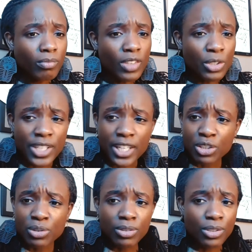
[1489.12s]
you take,
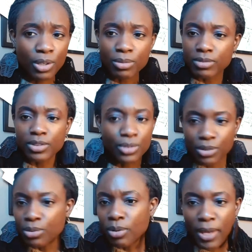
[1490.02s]
you
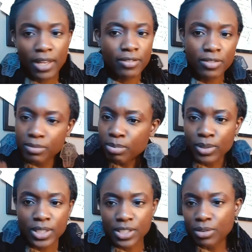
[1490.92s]
do the math,
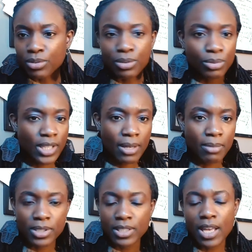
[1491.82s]
0.02
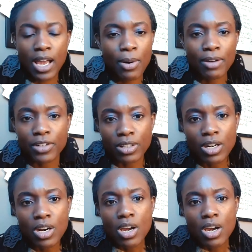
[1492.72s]
times however
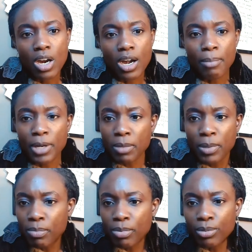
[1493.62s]
many
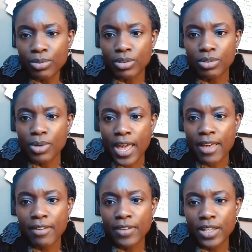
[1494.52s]
people you
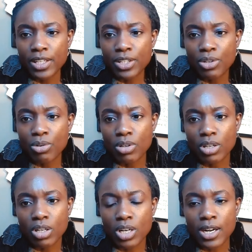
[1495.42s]
have in your